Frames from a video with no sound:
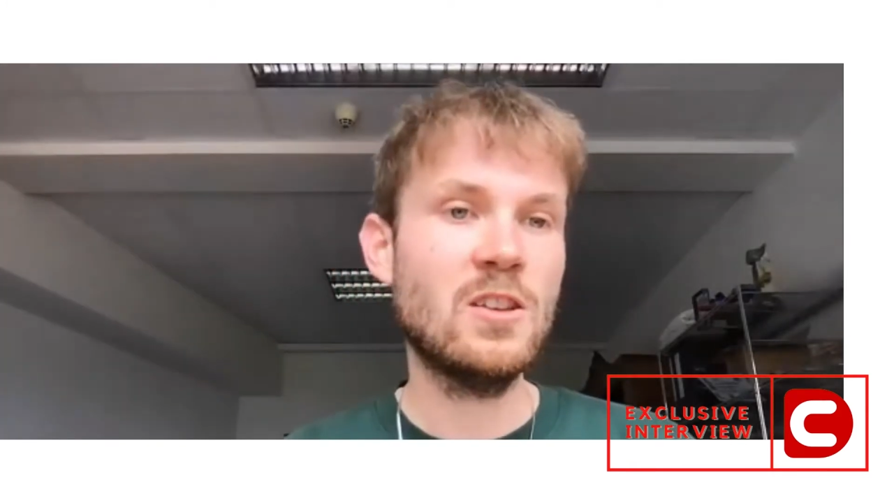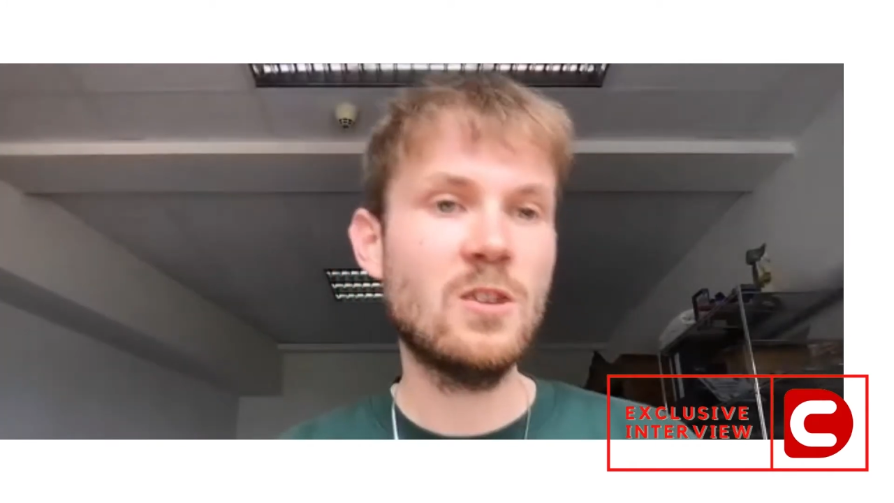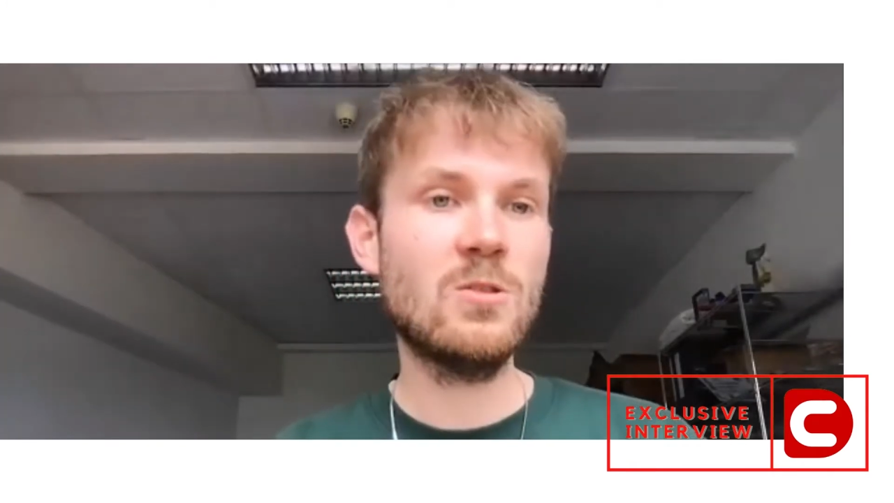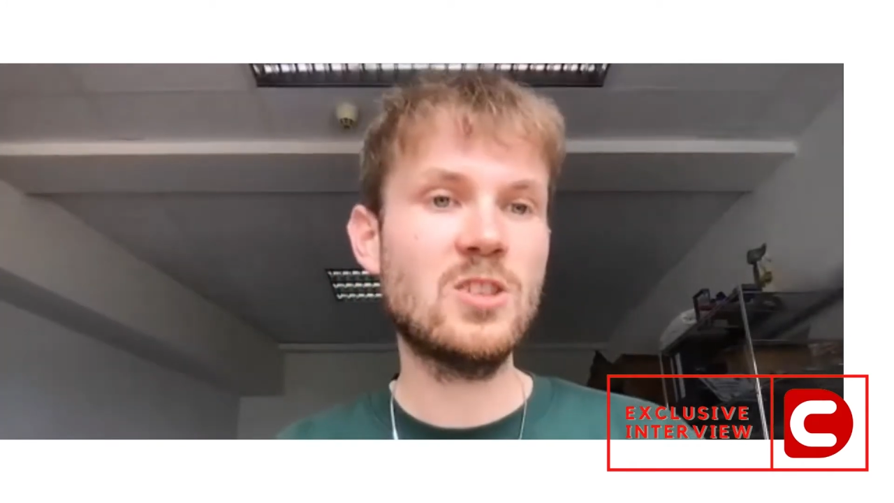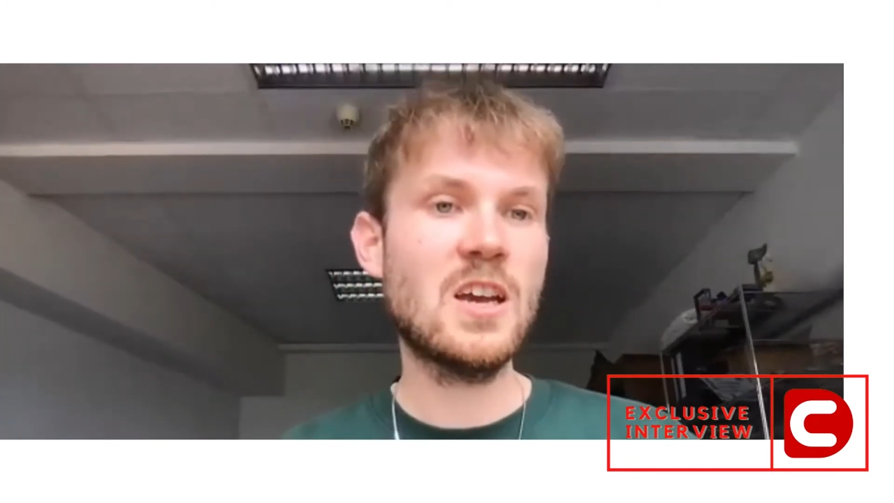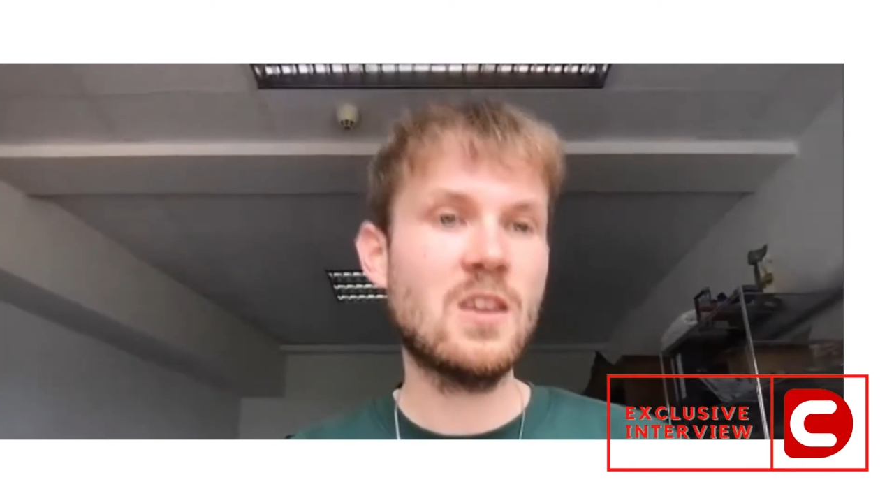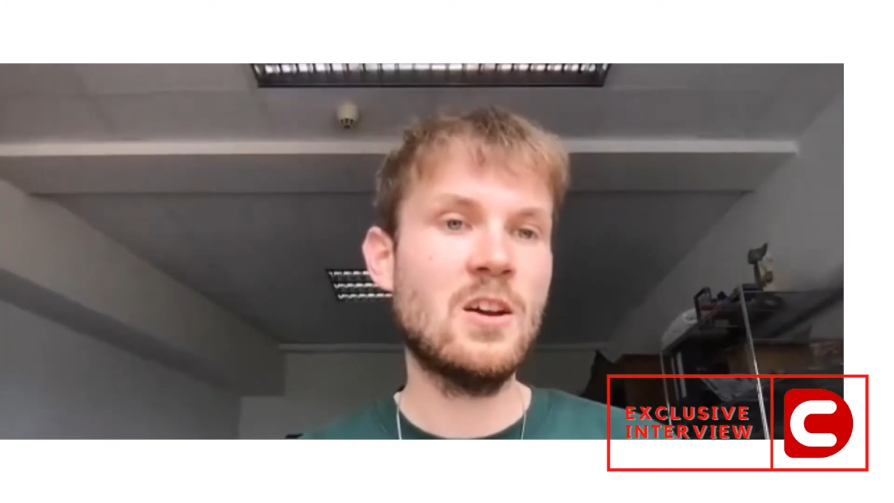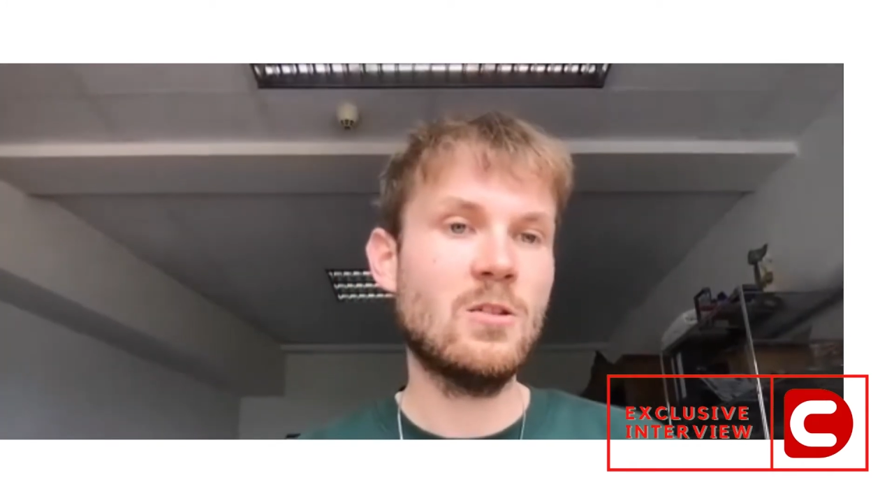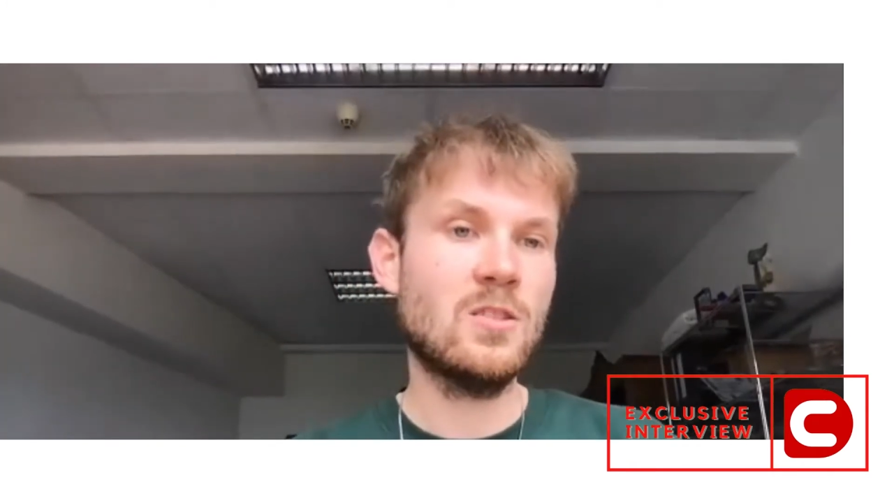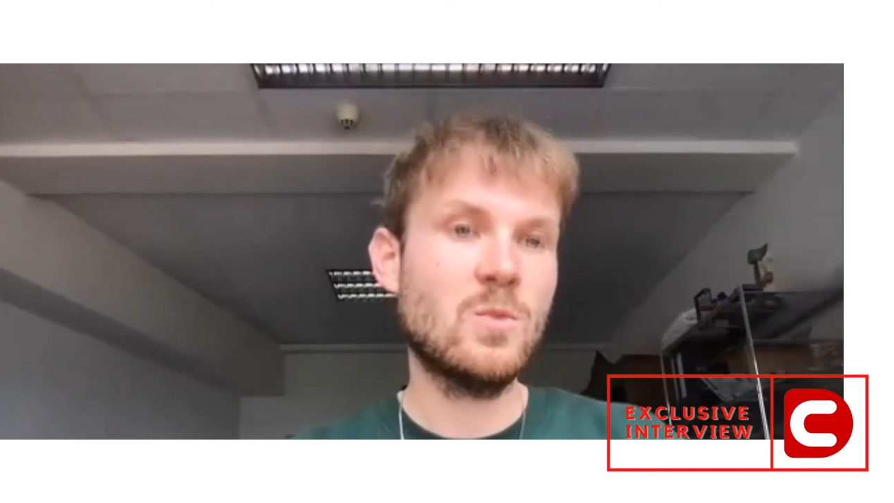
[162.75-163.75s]
go and check
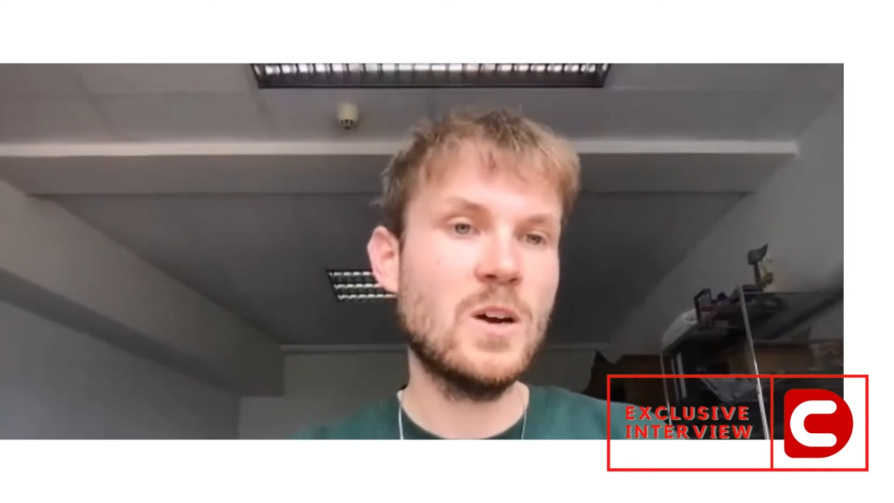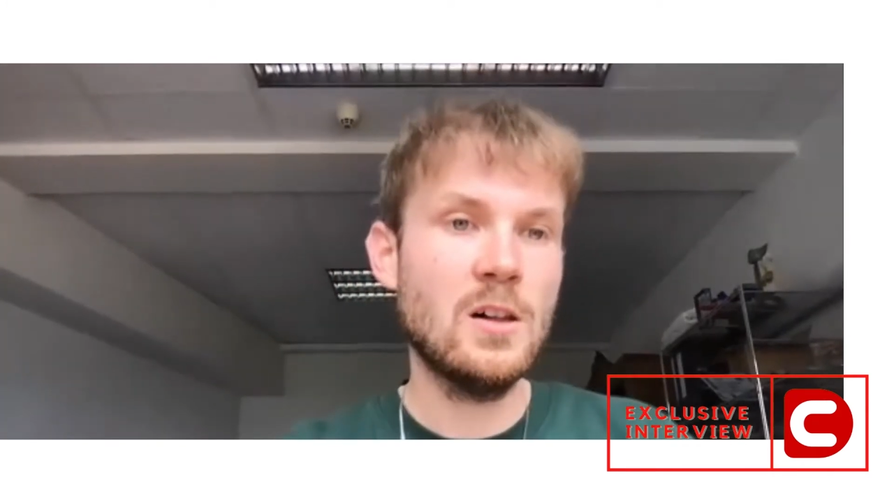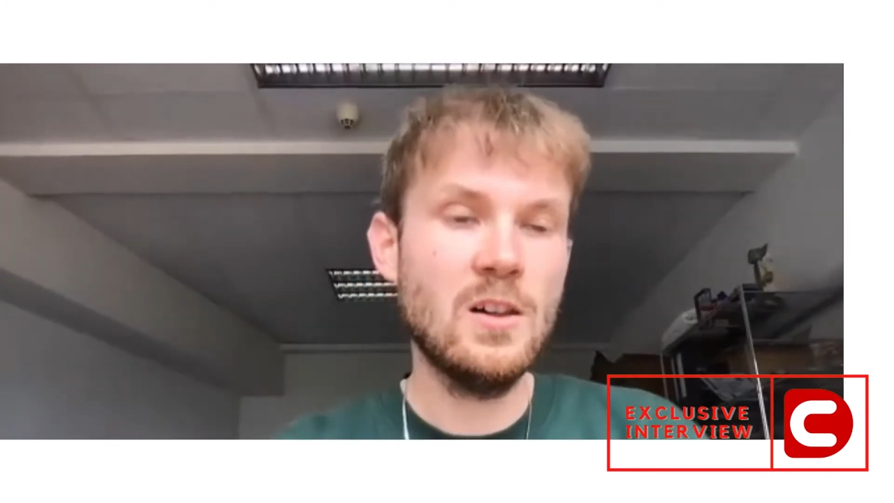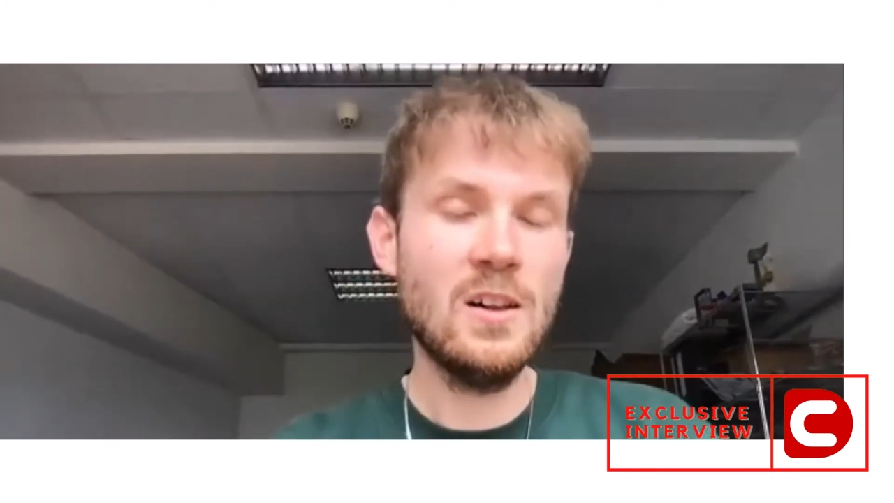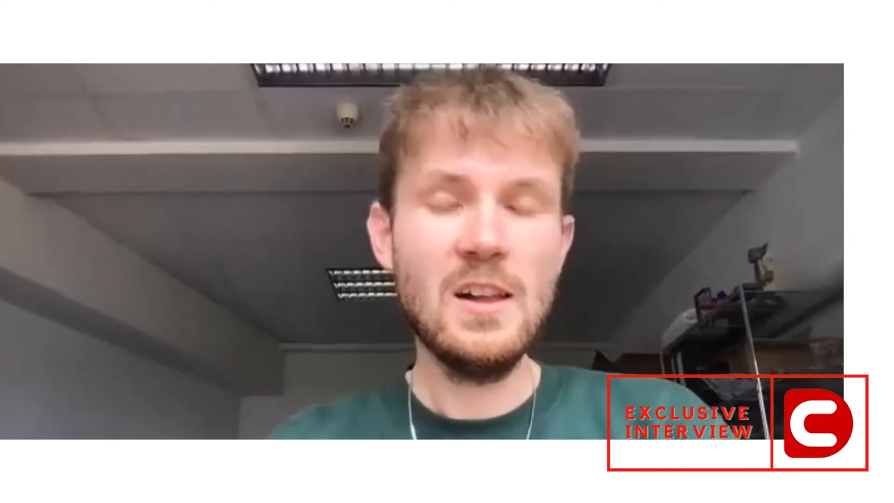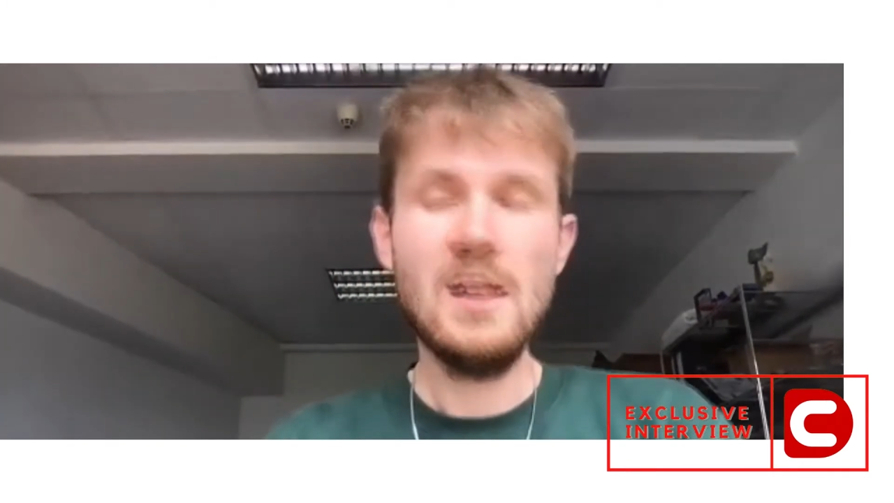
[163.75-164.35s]
that out as well.